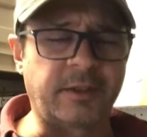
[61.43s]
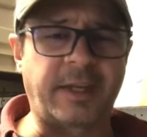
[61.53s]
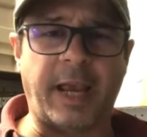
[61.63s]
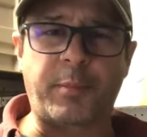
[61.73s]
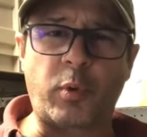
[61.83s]

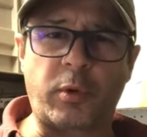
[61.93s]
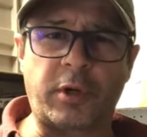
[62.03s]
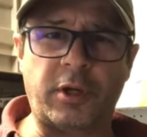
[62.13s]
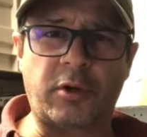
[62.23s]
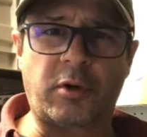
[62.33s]
camera work
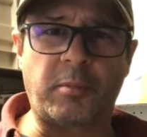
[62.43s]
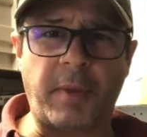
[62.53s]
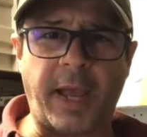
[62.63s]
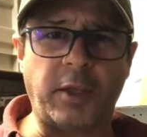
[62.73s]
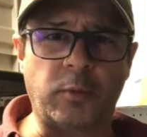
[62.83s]
here,
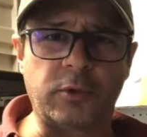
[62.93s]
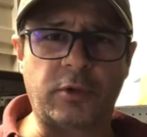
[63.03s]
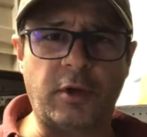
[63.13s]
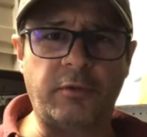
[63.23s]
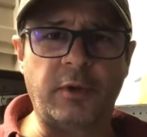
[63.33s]
manual
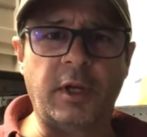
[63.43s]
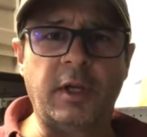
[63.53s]
stuff,